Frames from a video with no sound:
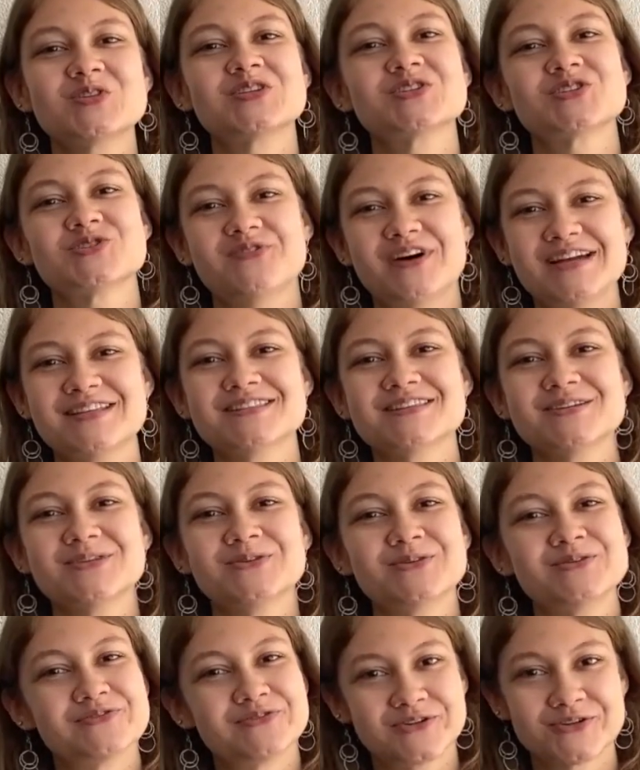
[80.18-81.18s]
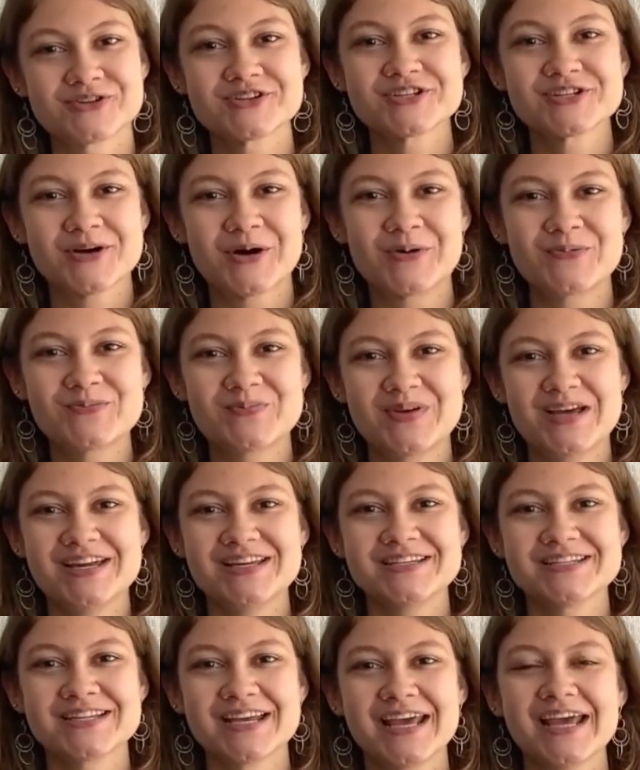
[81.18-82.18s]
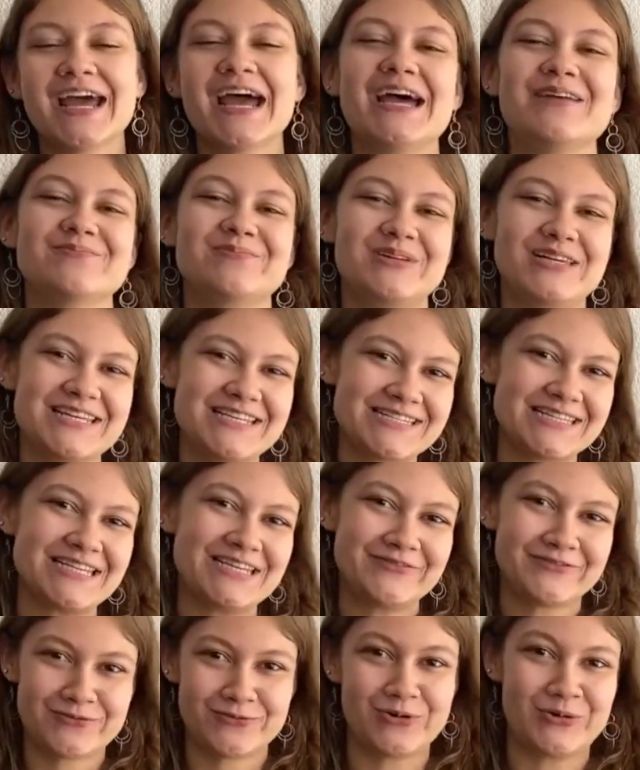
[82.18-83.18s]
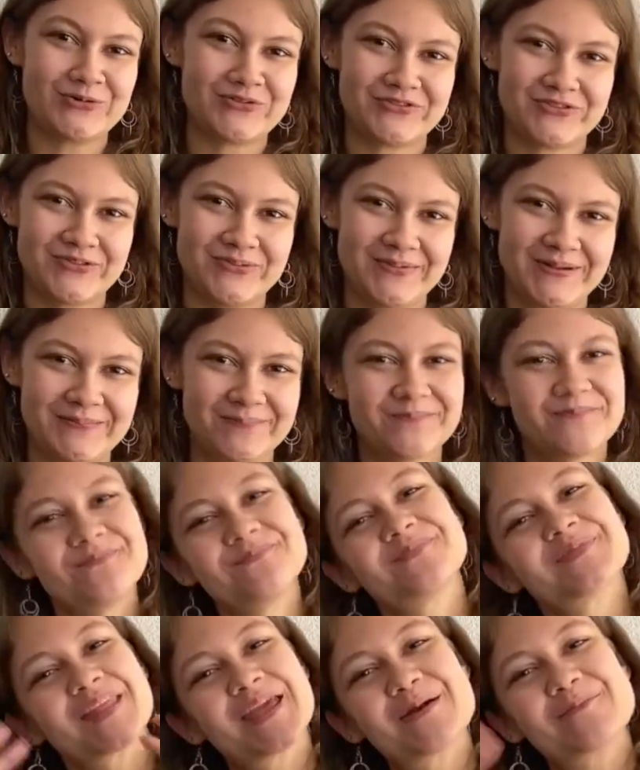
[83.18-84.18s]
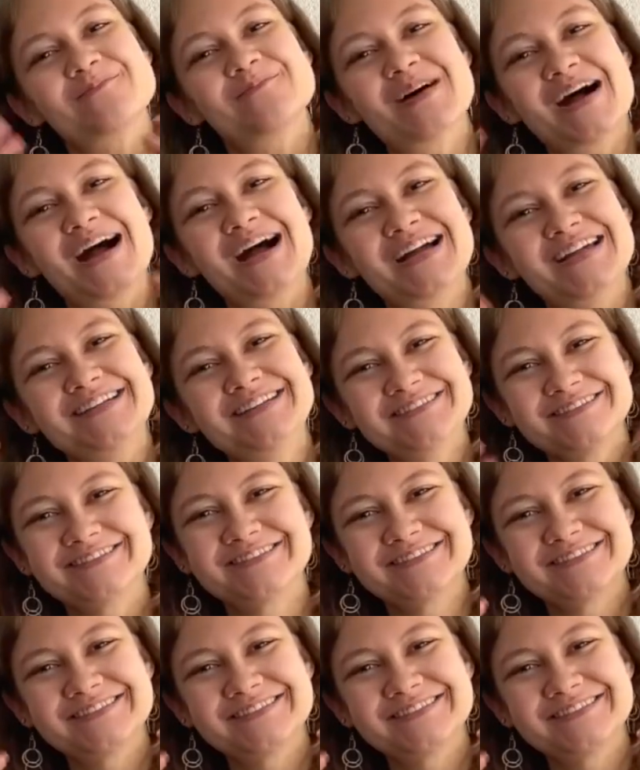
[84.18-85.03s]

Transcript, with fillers: to the Schweizer Jugend forscht homepage and please leave a vote for me. Bye!